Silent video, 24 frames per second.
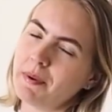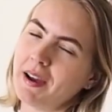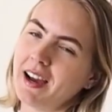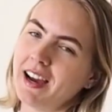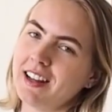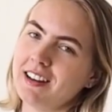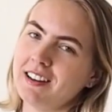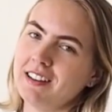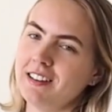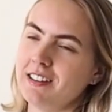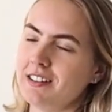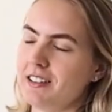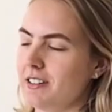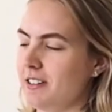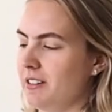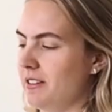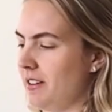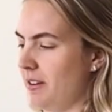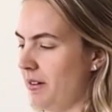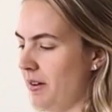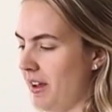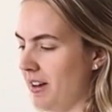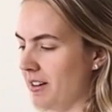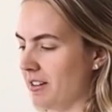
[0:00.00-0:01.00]
pattern
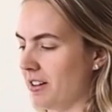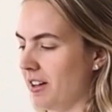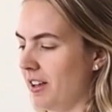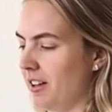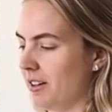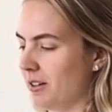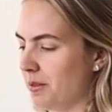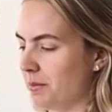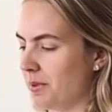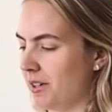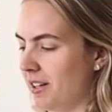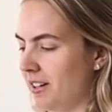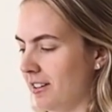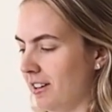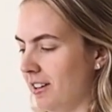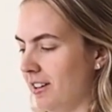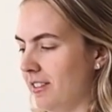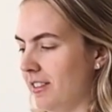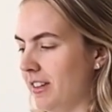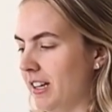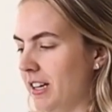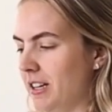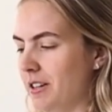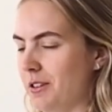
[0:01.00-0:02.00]
and color block it,
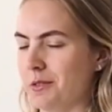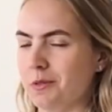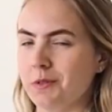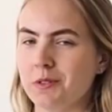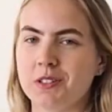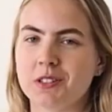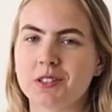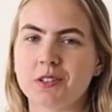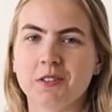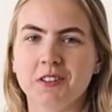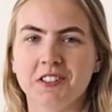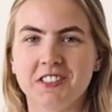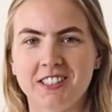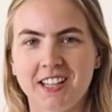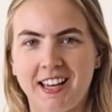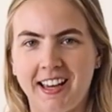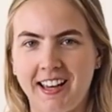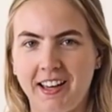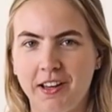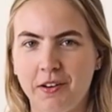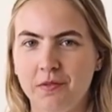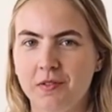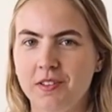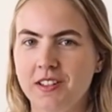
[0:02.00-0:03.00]
then no one's going to
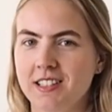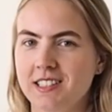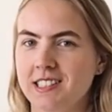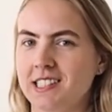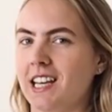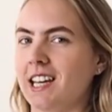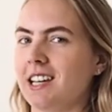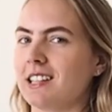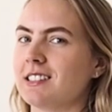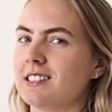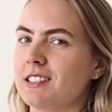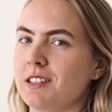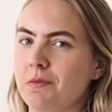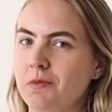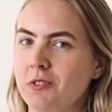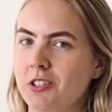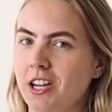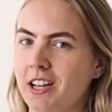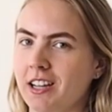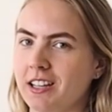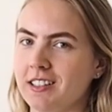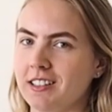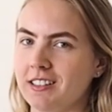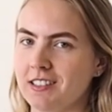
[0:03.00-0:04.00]
have the exact same
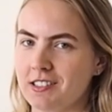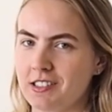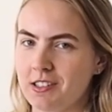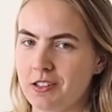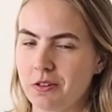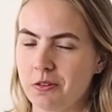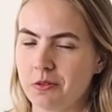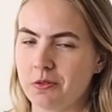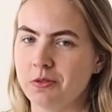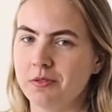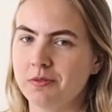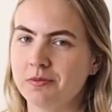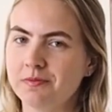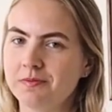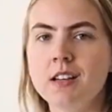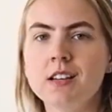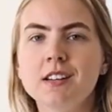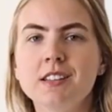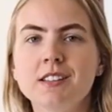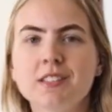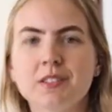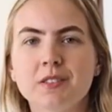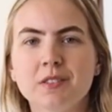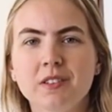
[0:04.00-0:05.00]
jacket as you.
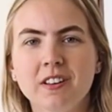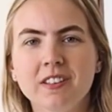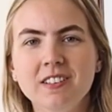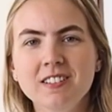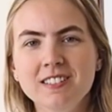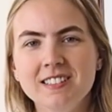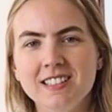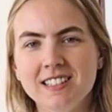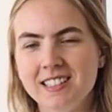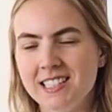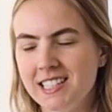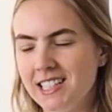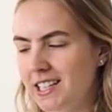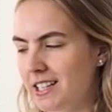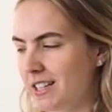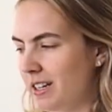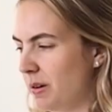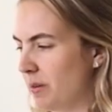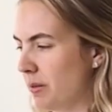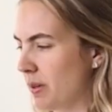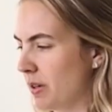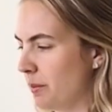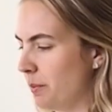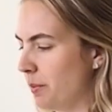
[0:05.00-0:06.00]
So another detail I
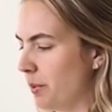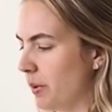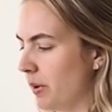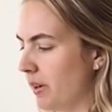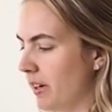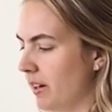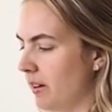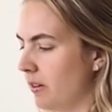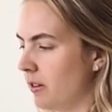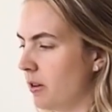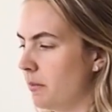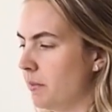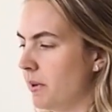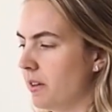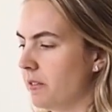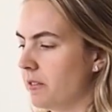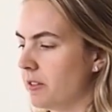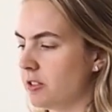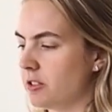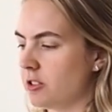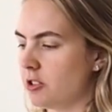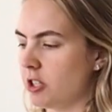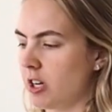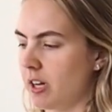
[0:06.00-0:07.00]
want to point out about
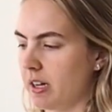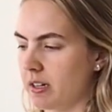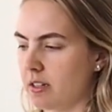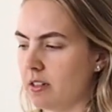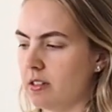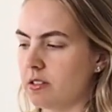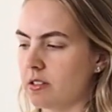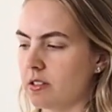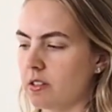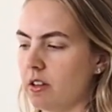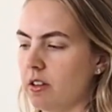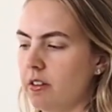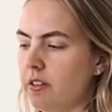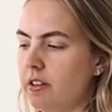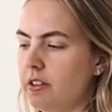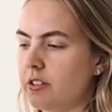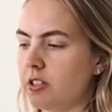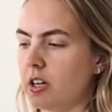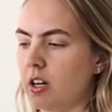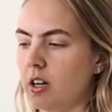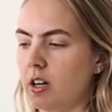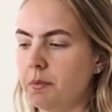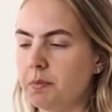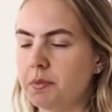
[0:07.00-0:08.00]
this jacket is all the
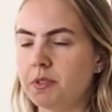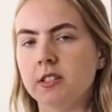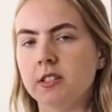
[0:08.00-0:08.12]
top